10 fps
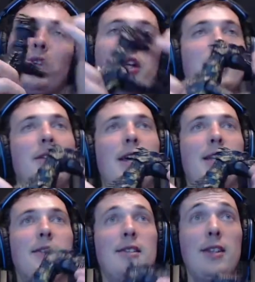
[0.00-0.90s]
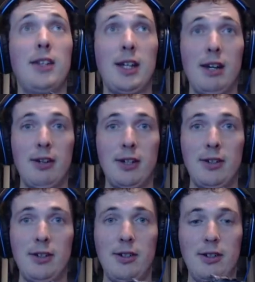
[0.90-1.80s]
I guess adds to the
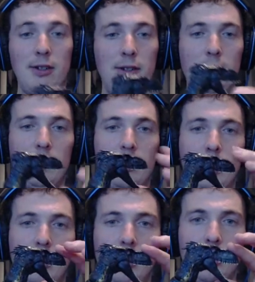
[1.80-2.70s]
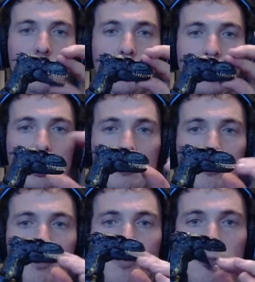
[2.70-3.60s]
character.
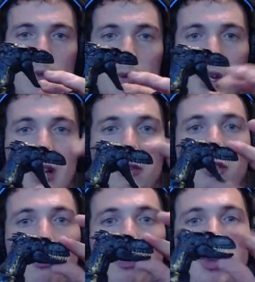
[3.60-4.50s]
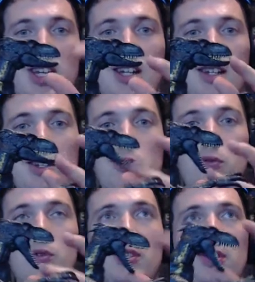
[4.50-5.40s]
Um, maybe after repeated
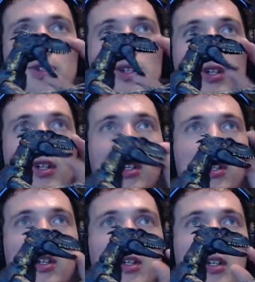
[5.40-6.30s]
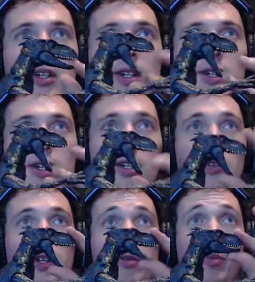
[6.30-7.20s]
use, it'll
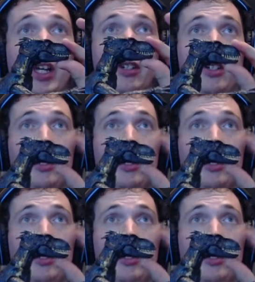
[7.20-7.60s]
get better.